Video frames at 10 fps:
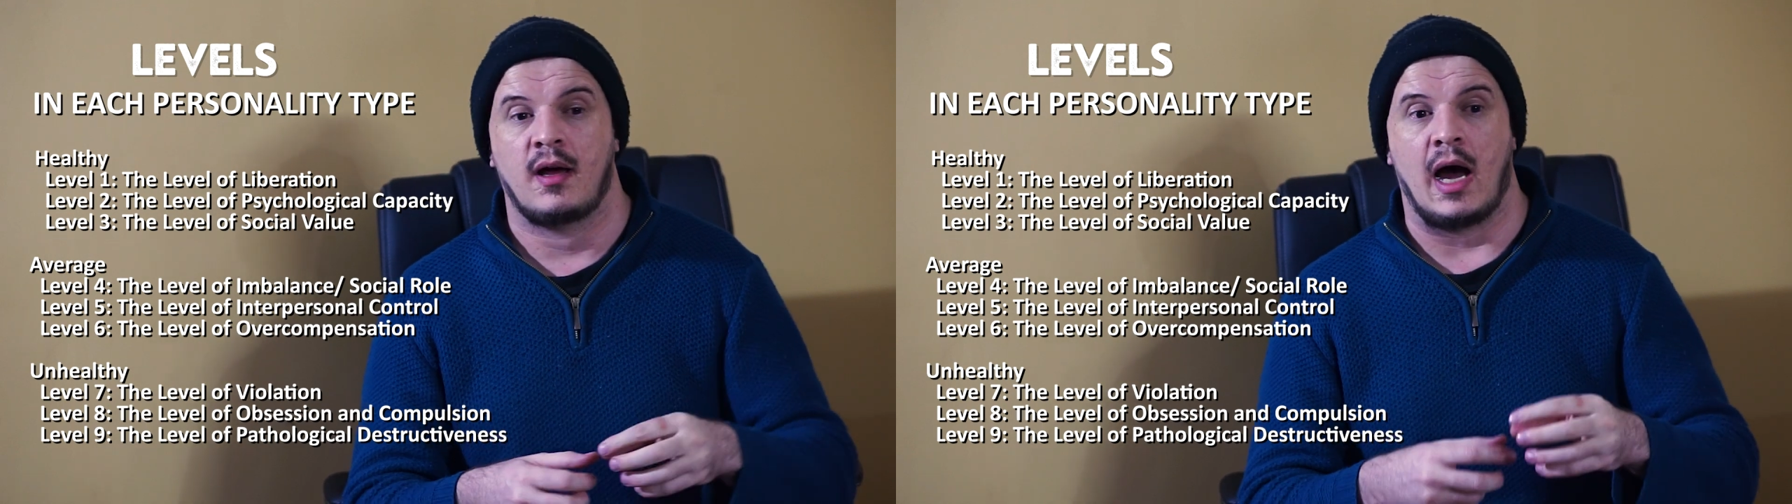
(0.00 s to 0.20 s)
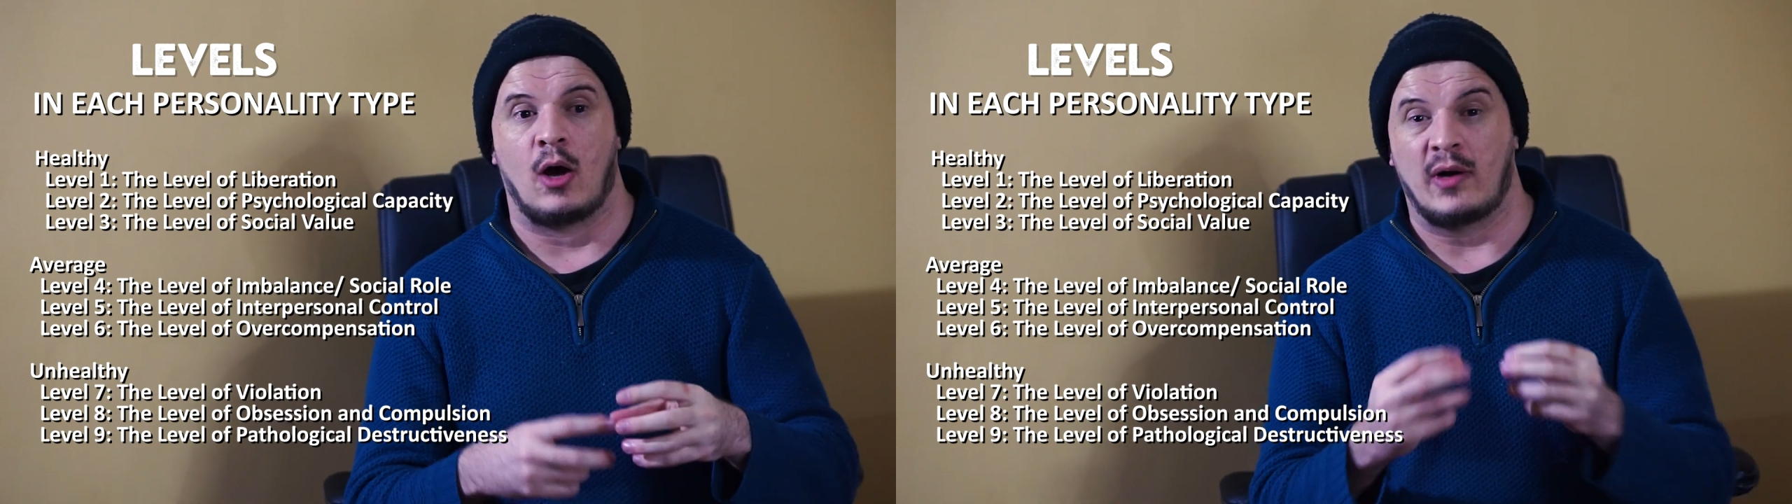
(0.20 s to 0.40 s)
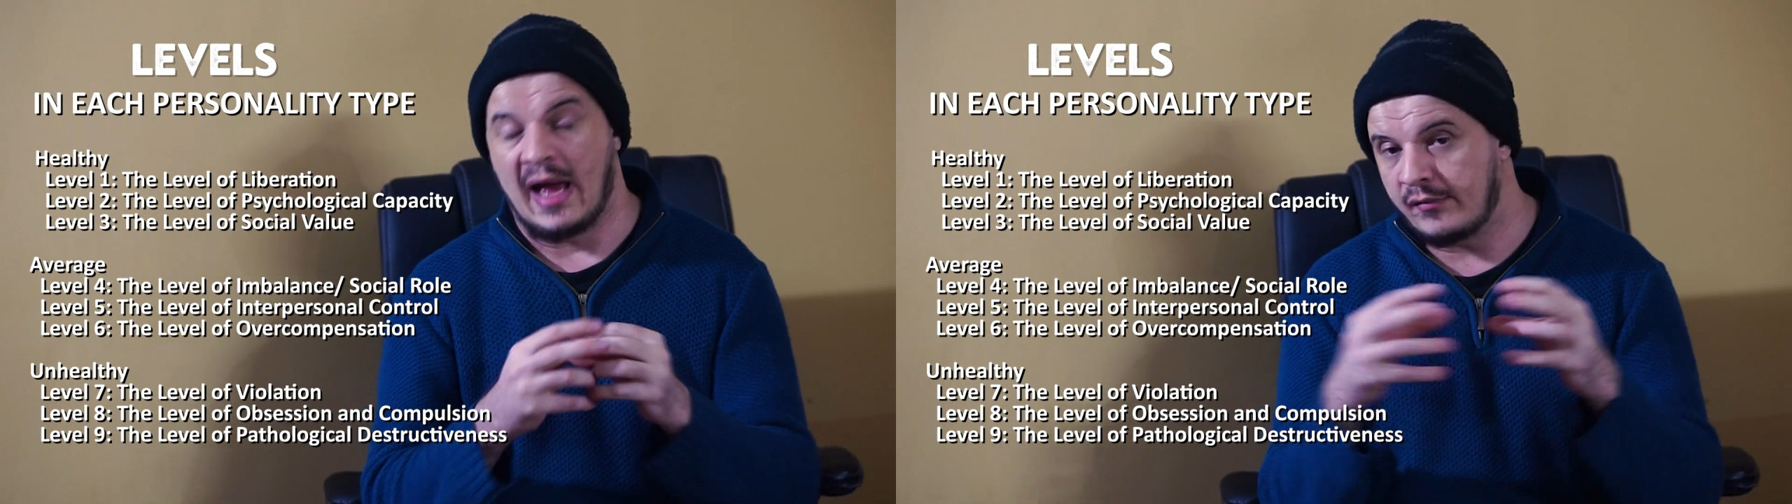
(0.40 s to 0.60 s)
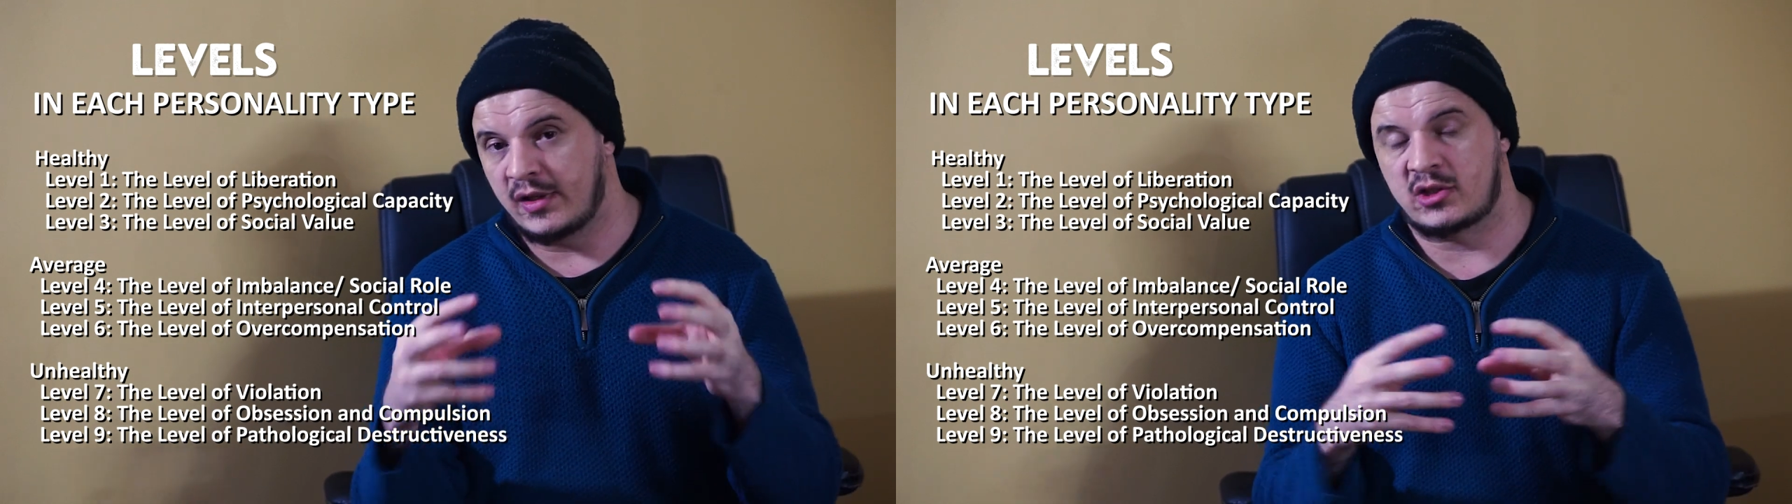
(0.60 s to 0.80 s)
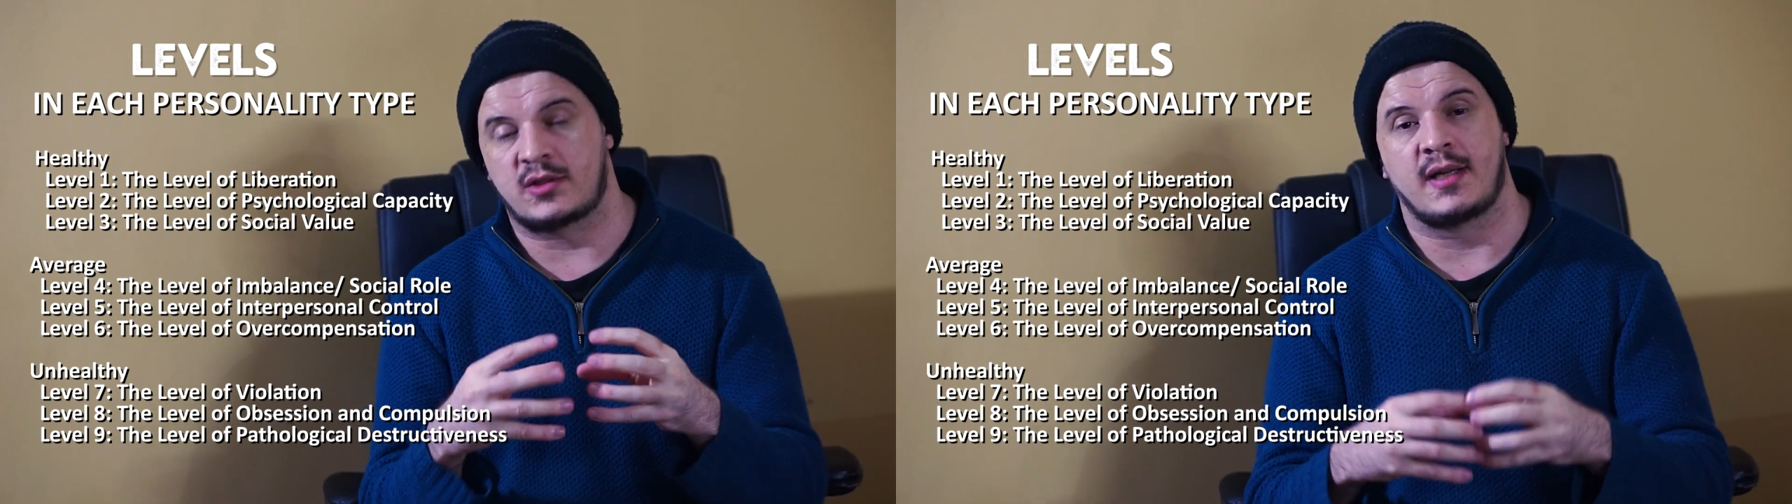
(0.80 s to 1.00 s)
our
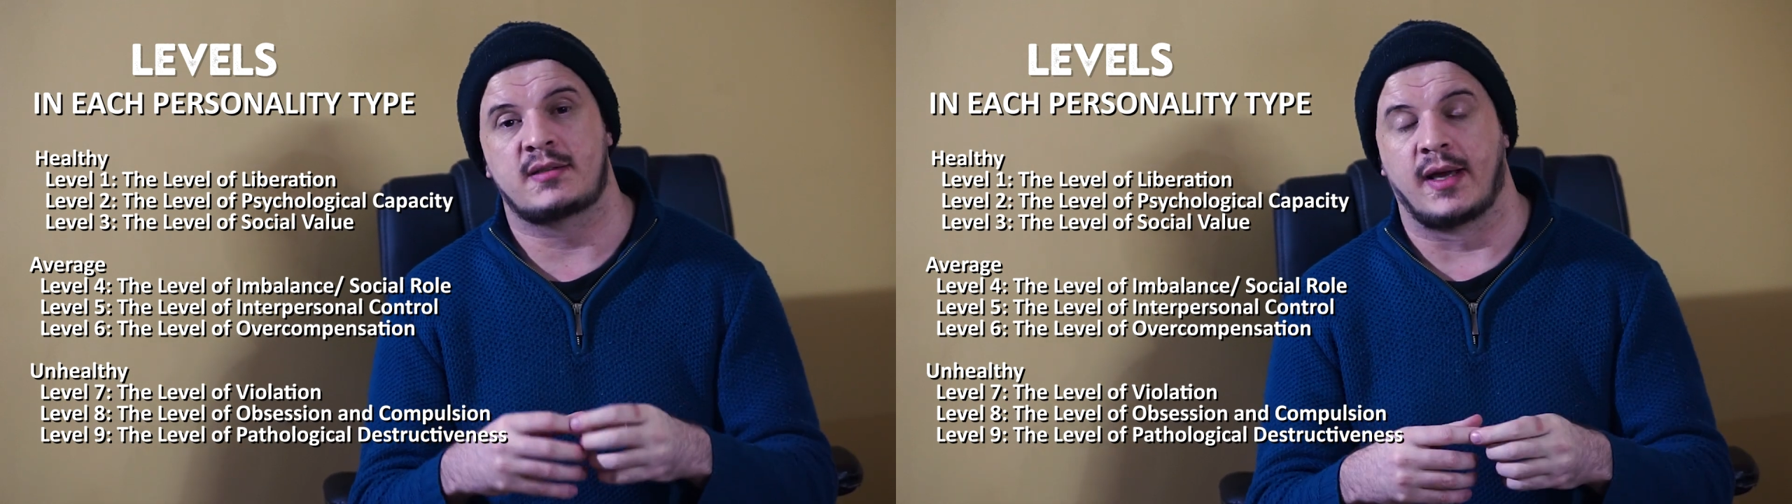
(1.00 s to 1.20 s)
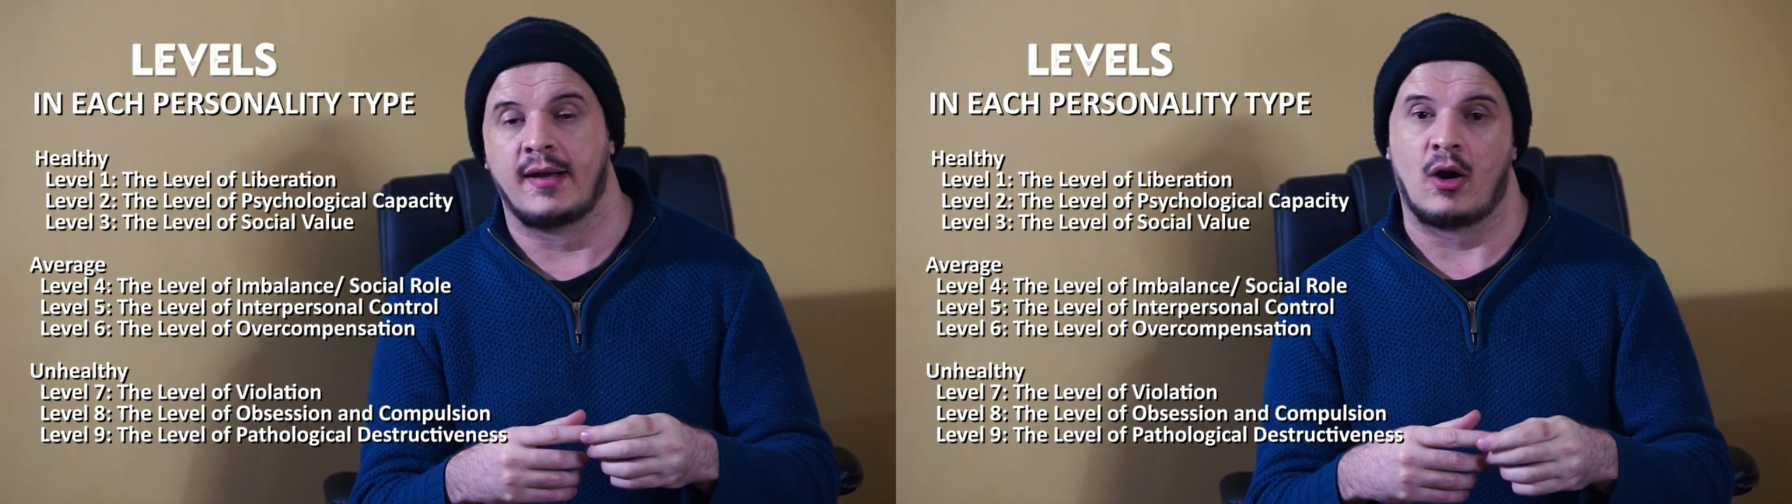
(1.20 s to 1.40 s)
average states, and